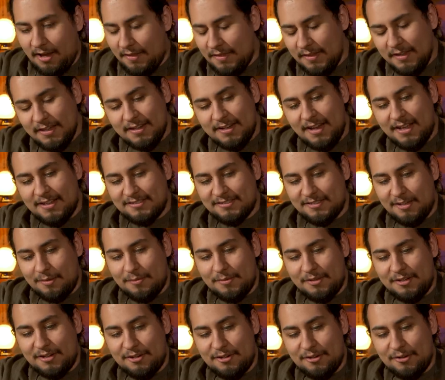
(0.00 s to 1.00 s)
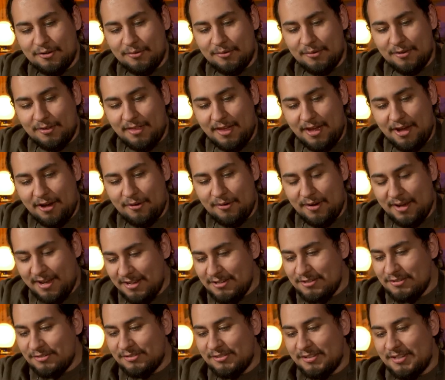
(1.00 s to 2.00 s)
I think it has something to do with how
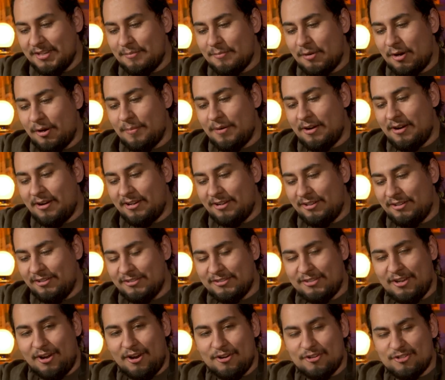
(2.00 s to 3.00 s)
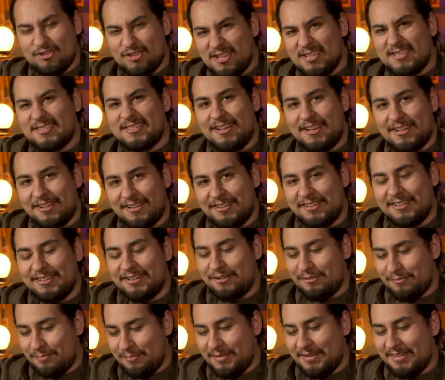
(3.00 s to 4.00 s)
Age of Sigmar models are just a
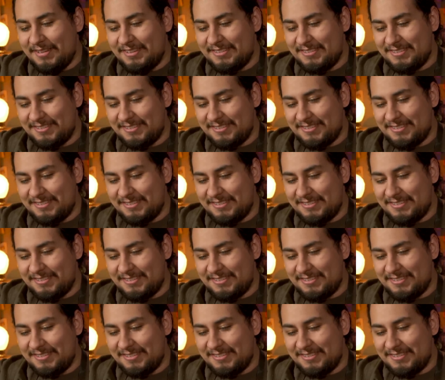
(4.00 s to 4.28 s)
little bit